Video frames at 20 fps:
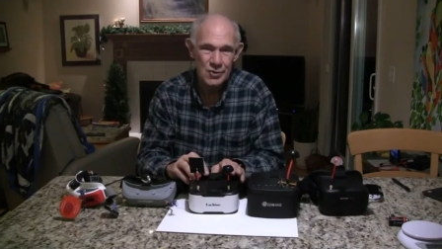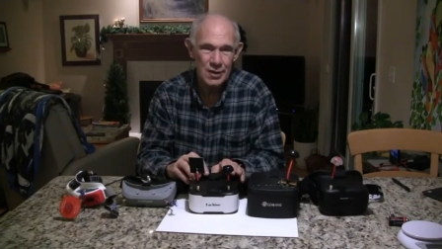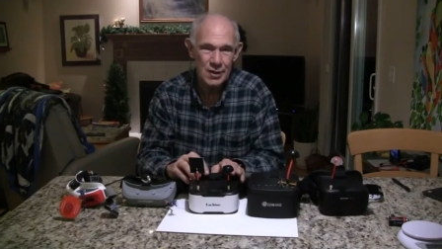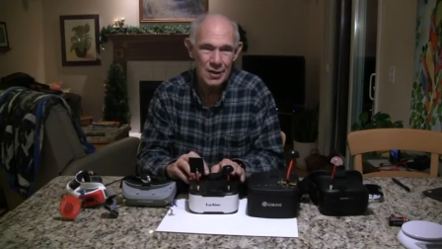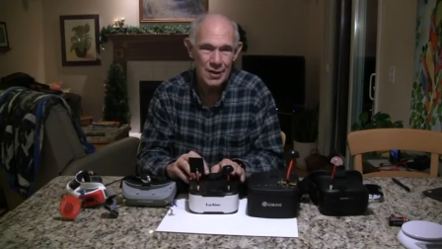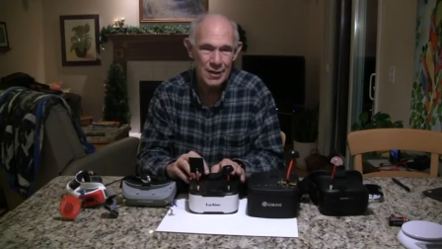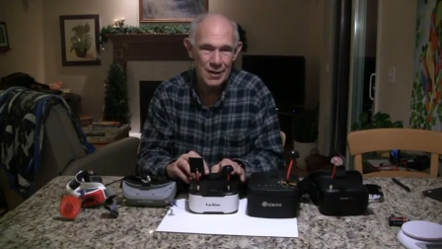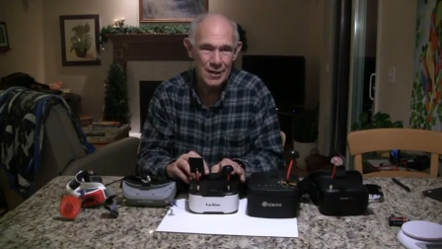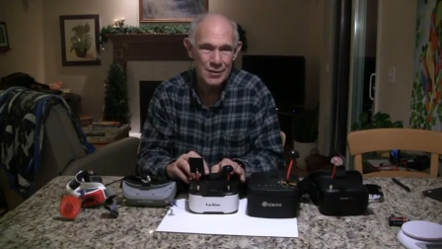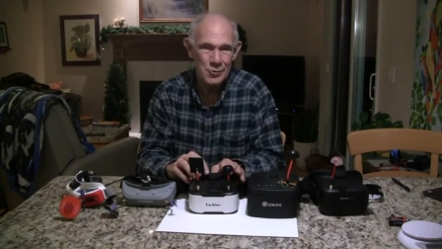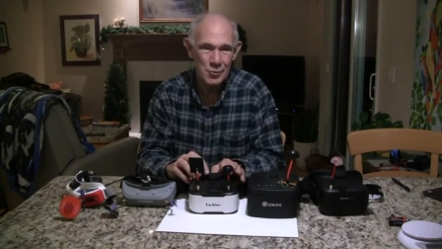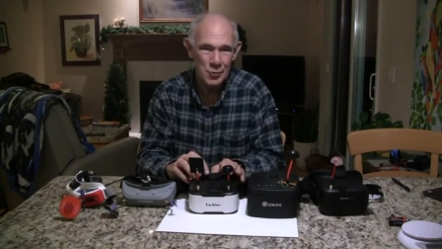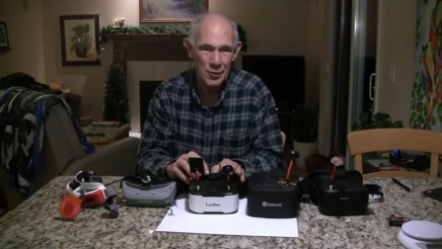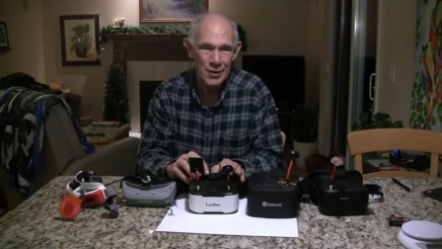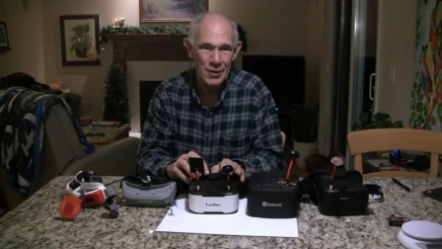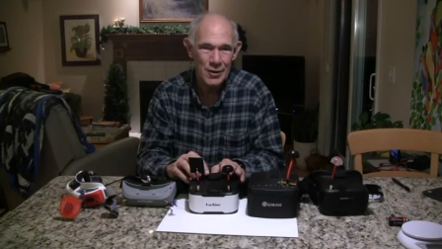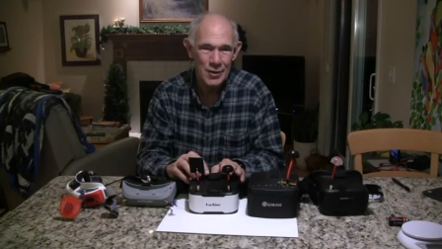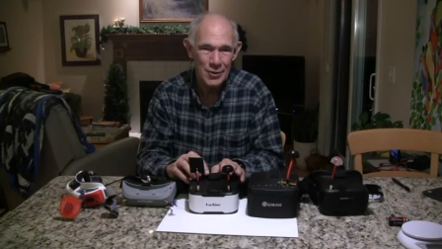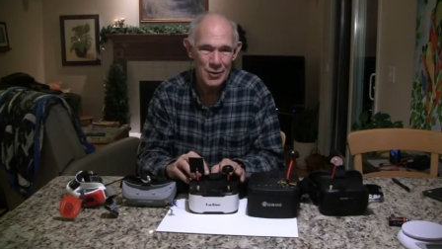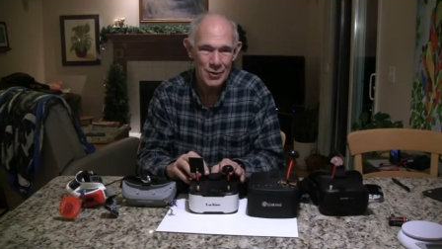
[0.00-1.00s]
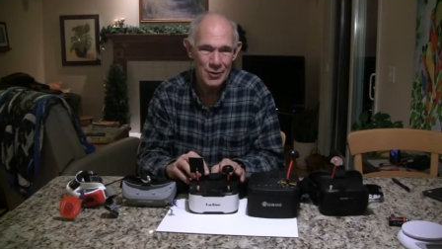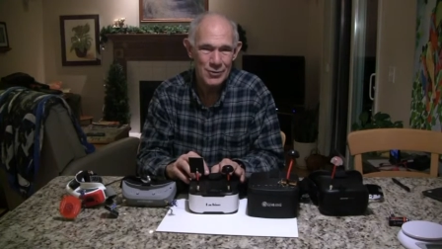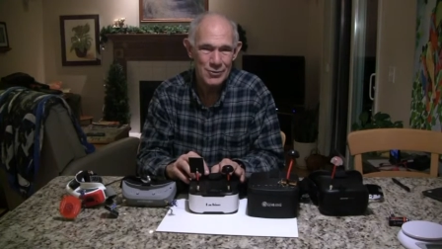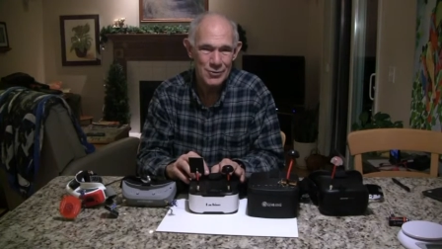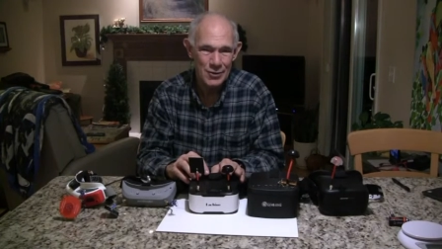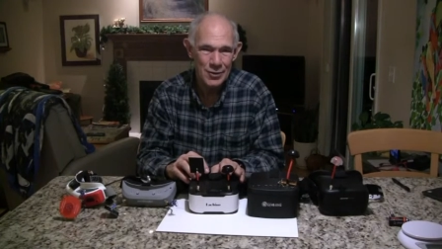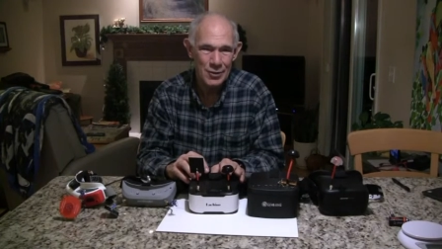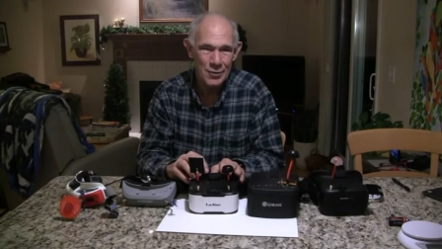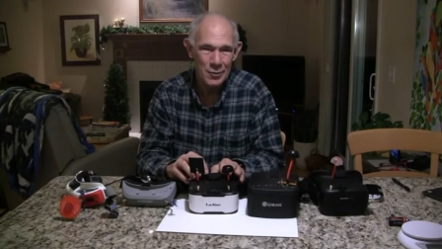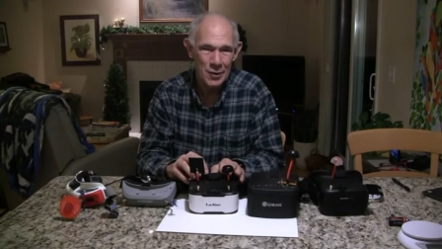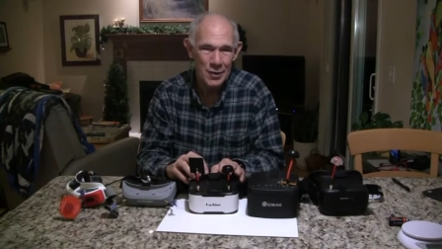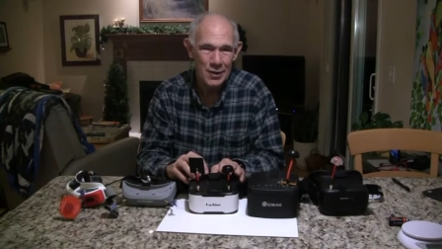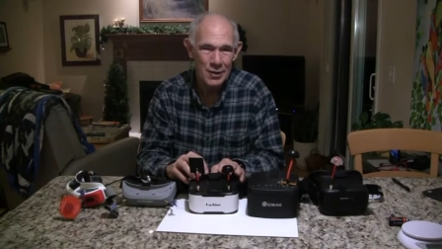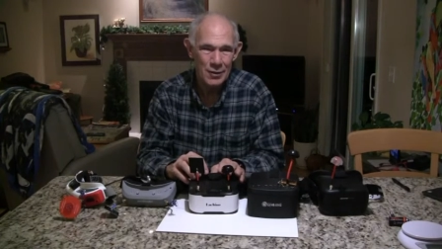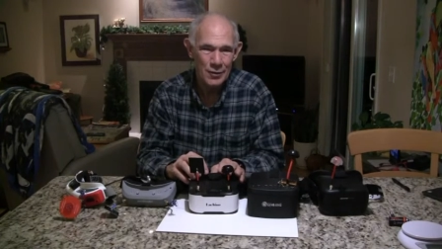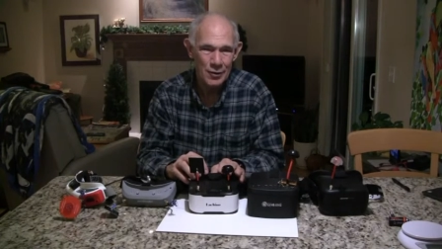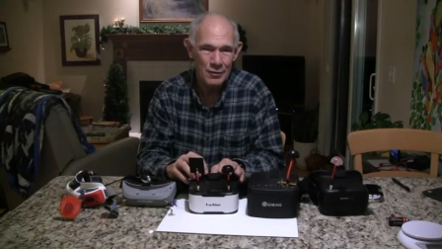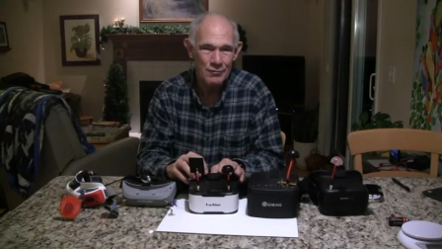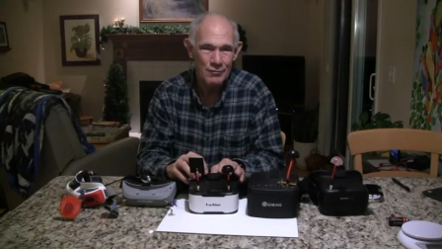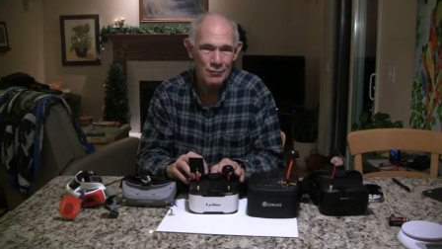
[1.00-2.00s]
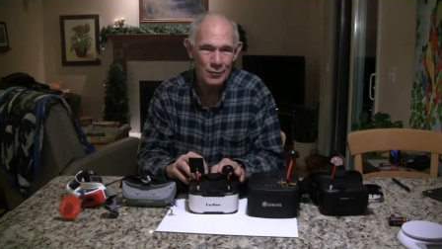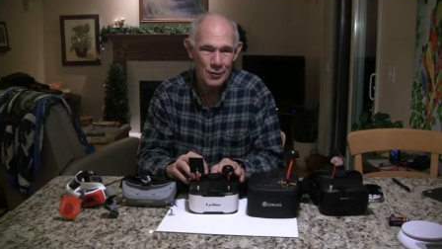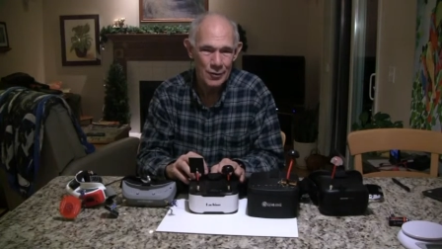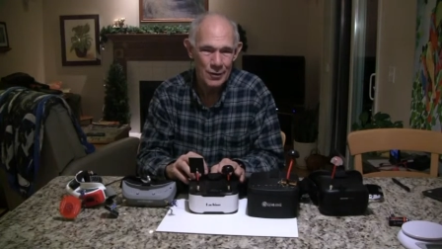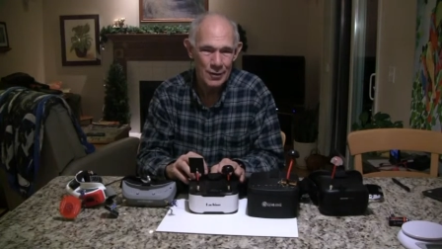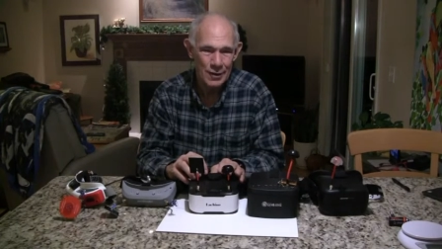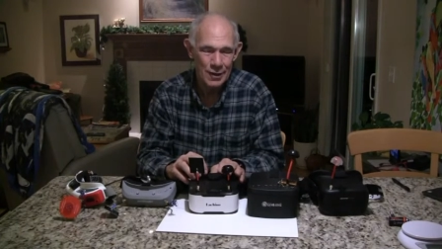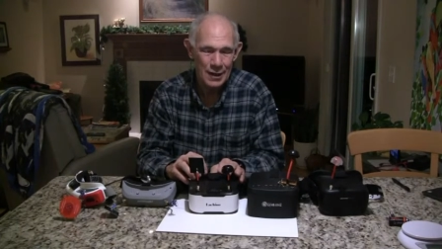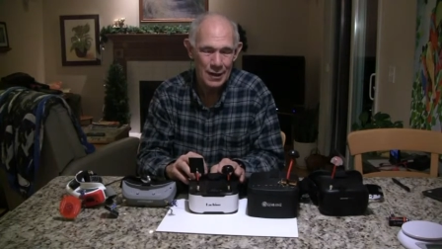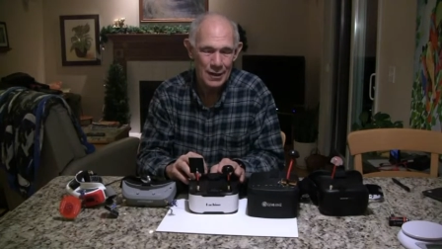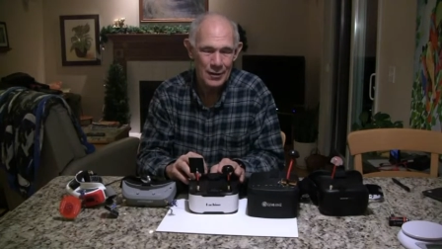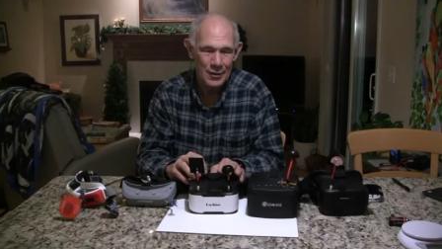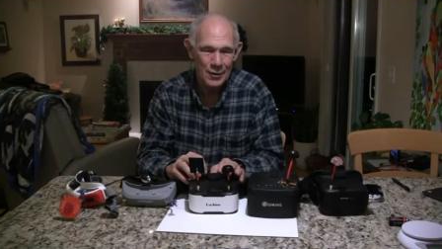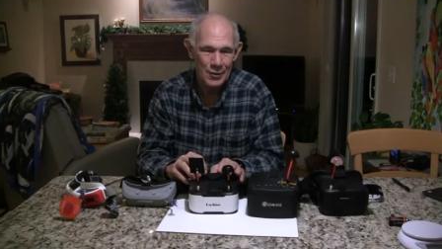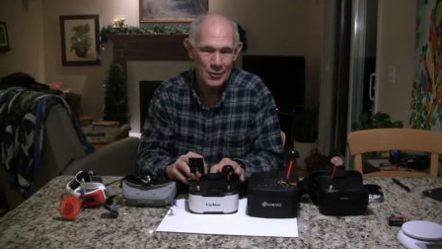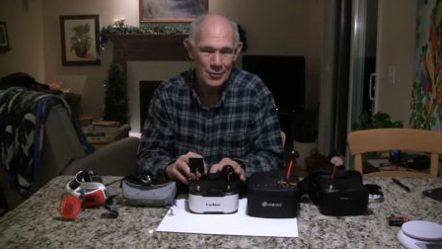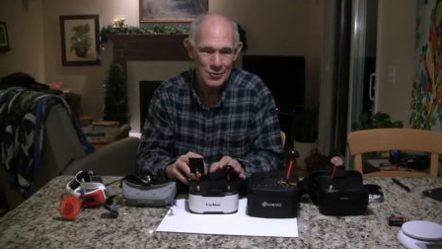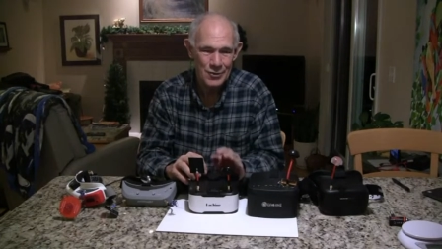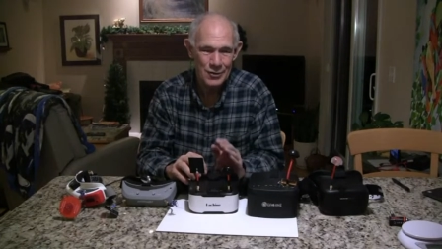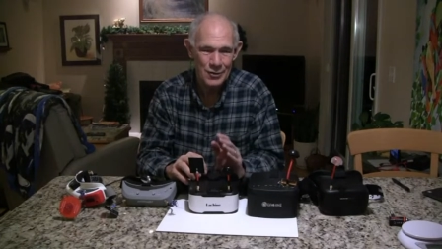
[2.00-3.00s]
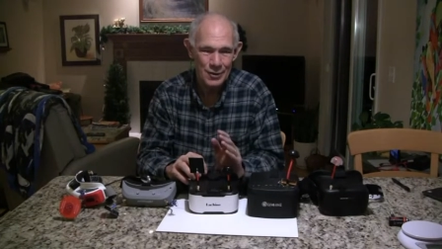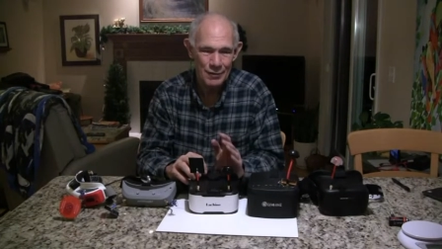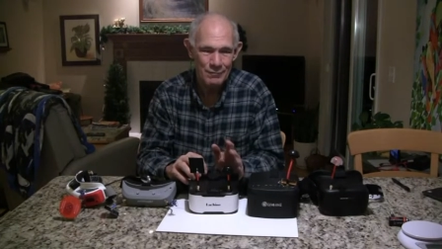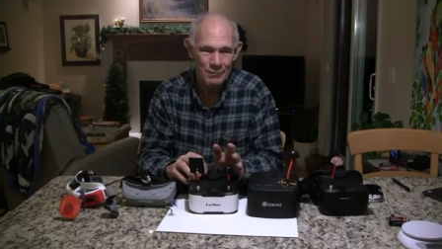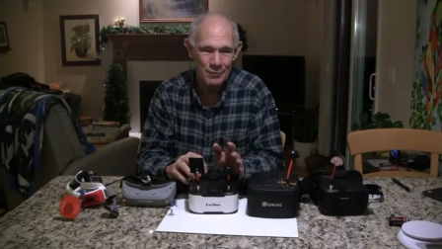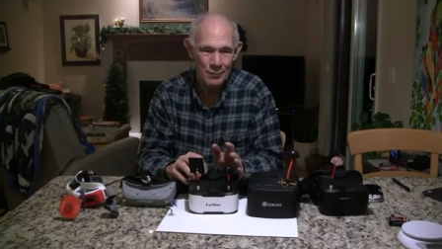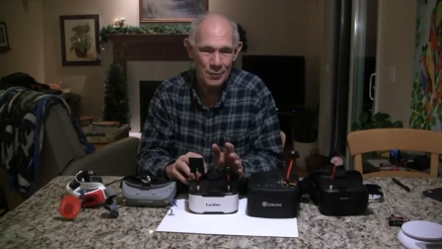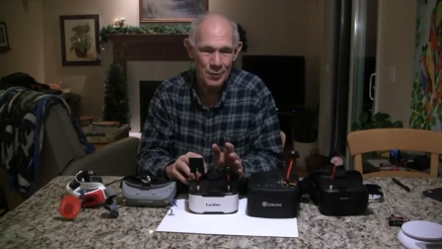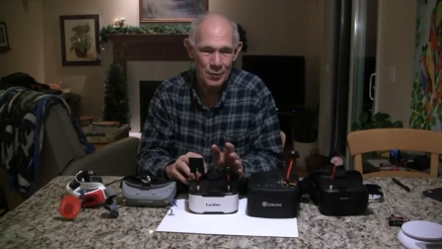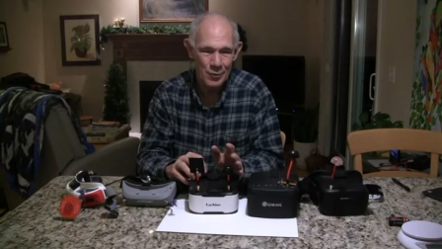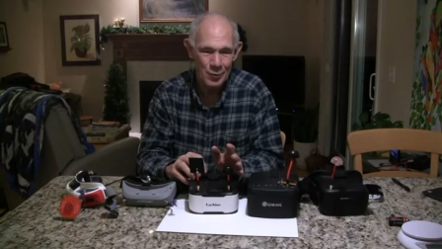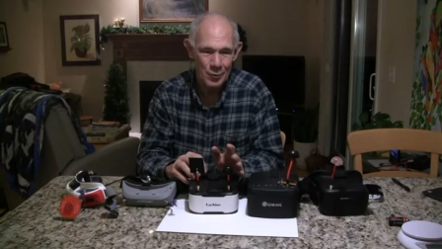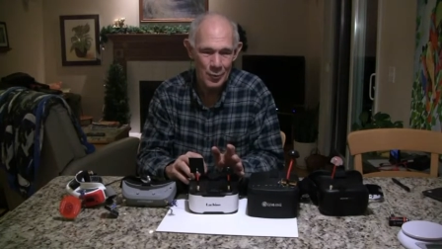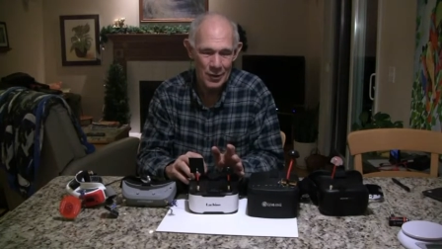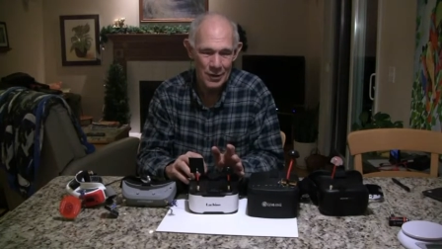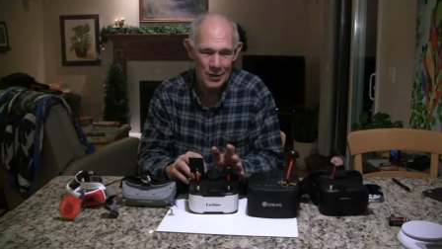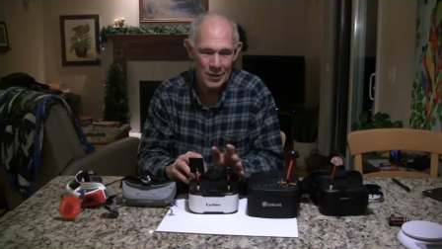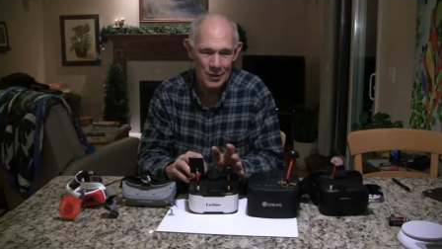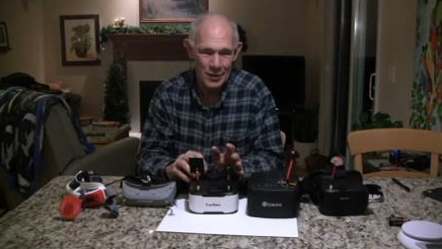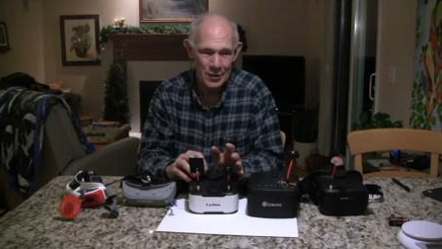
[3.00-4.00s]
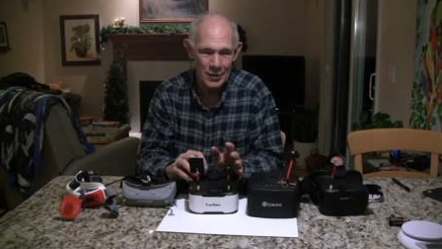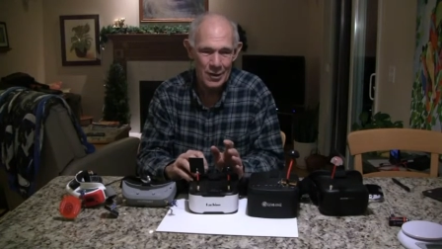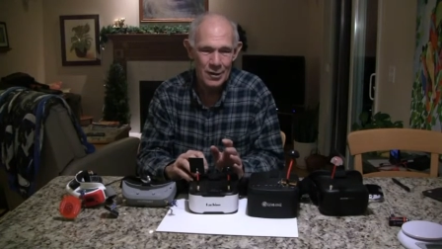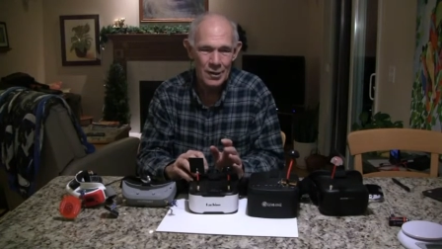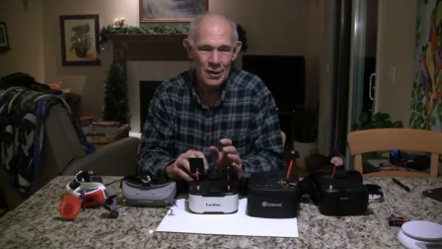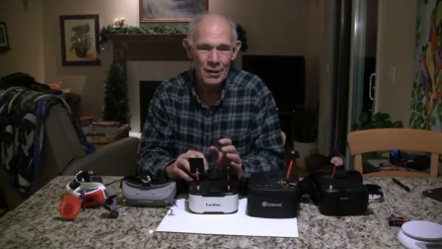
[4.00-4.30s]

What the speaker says: that's one of the things that you want to look for in a goggle. Is it comfortable to wear?